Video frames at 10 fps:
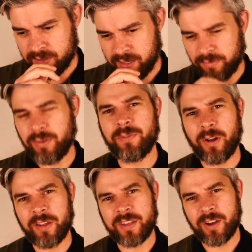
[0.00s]
If you
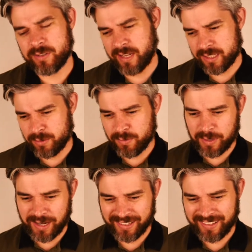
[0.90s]
follow the Old Testament
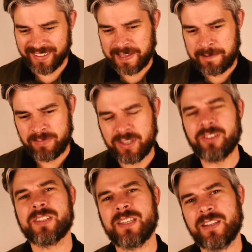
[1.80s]
well, you'll
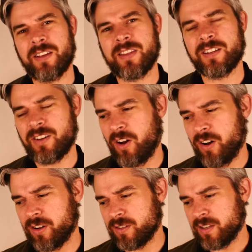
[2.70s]
see there that
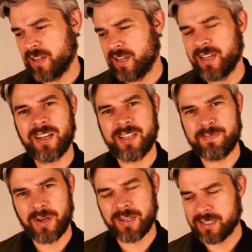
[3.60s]
God in his
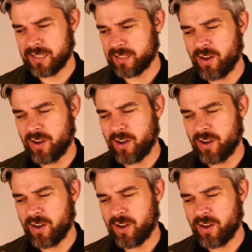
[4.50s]
mercy,